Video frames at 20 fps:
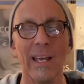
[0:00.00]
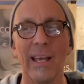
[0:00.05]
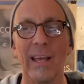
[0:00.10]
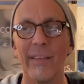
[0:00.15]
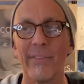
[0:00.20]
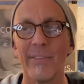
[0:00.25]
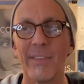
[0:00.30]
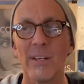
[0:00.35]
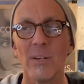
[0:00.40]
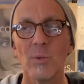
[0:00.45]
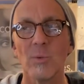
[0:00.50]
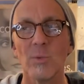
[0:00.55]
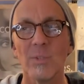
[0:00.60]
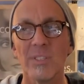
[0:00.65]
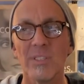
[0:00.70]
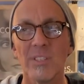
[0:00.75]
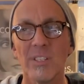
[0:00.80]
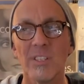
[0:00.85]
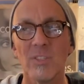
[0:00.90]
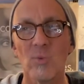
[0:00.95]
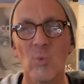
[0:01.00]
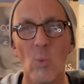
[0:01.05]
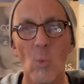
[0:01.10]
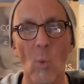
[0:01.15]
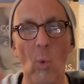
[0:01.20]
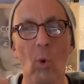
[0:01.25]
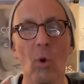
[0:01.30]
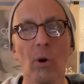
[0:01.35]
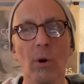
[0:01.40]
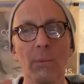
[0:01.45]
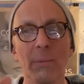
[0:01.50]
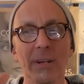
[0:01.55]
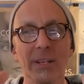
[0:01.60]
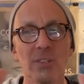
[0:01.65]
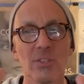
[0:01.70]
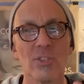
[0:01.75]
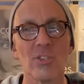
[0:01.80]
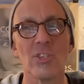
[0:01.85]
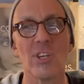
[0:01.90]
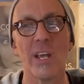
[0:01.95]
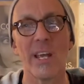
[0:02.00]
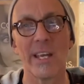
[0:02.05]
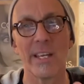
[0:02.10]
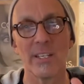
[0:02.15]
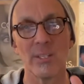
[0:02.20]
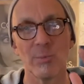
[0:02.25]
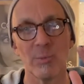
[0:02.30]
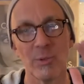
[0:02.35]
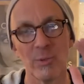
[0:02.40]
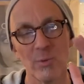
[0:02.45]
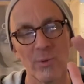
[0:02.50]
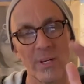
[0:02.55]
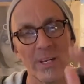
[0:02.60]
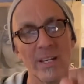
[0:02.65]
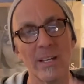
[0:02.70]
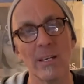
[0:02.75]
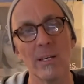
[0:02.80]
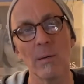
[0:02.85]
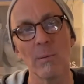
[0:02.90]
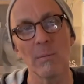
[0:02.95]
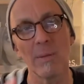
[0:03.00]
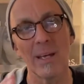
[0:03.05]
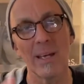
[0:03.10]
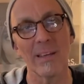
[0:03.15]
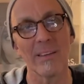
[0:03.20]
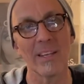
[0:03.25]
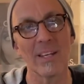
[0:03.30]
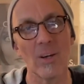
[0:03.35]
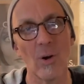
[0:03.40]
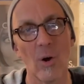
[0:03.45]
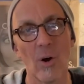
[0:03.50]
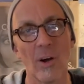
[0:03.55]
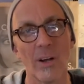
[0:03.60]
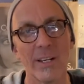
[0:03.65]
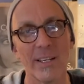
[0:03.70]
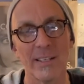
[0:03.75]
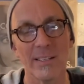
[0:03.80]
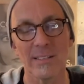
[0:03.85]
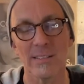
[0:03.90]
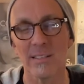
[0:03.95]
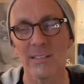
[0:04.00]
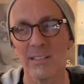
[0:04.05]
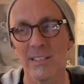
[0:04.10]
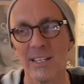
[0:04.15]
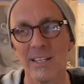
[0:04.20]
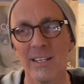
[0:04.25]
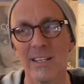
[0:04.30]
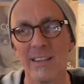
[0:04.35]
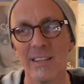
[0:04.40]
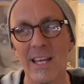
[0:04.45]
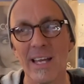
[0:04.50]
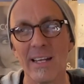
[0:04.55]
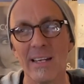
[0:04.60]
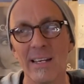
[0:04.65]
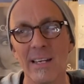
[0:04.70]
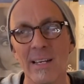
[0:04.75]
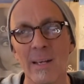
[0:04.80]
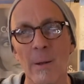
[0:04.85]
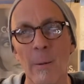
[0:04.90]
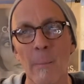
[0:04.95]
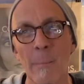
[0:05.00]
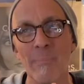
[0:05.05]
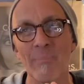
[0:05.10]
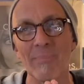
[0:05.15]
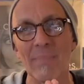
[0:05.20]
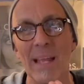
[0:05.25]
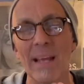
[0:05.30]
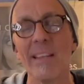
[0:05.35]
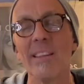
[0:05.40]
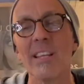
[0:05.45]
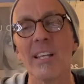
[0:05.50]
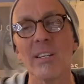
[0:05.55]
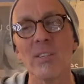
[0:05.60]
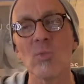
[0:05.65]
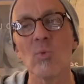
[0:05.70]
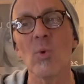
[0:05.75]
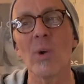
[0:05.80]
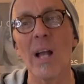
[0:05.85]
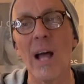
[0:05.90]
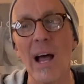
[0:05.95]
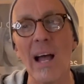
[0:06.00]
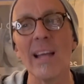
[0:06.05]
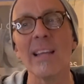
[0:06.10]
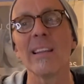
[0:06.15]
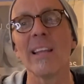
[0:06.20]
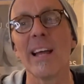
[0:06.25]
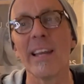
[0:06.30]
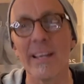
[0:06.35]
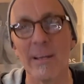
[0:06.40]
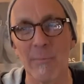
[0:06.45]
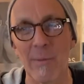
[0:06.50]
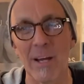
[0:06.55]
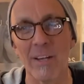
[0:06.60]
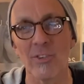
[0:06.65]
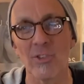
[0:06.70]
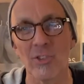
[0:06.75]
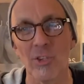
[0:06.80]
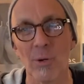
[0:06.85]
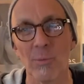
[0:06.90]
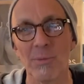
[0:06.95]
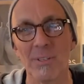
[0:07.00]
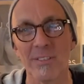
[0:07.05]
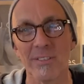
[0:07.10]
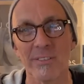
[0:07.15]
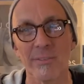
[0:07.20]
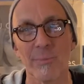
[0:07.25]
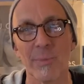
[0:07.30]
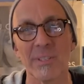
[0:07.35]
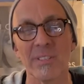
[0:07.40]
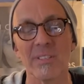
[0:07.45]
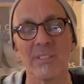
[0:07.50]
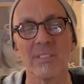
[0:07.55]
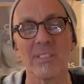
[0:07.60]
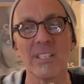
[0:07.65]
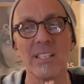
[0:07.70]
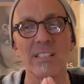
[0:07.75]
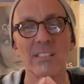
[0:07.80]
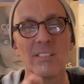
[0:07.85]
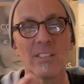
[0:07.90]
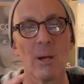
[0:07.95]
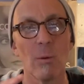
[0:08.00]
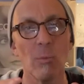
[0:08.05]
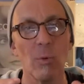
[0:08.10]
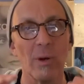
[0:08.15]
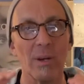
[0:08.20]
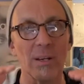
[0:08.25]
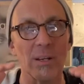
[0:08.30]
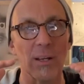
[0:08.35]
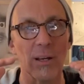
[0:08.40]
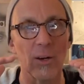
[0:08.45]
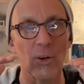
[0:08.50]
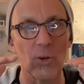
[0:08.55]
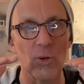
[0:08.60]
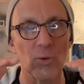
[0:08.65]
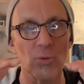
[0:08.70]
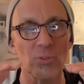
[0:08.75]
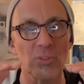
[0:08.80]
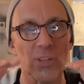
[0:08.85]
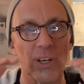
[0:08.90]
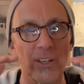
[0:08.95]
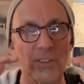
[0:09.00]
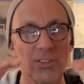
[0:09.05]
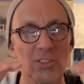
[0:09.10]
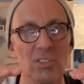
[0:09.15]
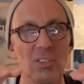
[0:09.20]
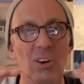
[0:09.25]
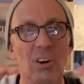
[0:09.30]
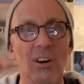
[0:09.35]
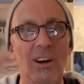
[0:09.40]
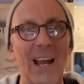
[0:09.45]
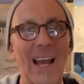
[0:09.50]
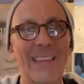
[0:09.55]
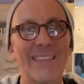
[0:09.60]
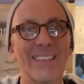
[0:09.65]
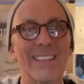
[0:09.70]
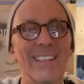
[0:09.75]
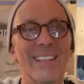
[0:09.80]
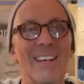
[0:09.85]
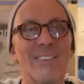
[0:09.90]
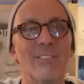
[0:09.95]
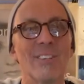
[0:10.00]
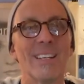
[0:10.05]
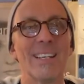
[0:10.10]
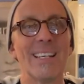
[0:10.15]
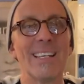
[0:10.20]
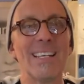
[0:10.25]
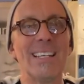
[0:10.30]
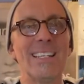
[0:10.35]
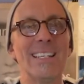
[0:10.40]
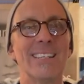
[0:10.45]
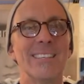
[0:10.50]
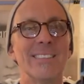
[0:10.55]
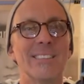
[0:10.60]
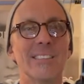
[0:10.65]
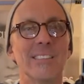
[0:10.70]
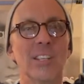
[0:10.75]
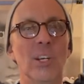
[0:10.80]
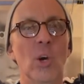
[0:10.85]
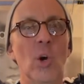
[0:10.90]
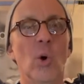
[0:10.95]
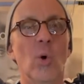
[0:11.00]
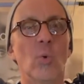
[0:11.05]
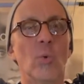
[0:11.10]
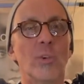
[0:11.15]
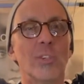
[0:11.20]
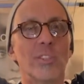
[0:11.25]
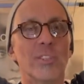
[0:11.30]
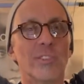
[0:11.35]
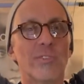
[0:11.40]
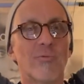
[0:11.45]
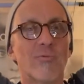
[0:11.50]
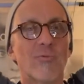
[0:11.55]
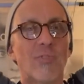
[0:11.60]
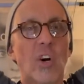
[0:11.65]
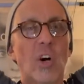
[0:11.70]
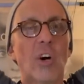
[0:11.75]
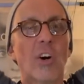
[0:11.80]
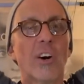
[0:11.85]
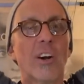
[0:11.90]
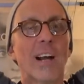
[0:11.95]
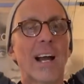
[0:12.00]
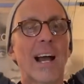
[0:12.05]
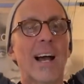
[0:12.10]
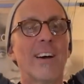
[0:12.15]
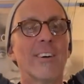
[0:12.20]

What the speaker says: that it was this warm exchange between him and the audience that And that's what I like about show business. But to see someone who's a star at the level that he is, which is far out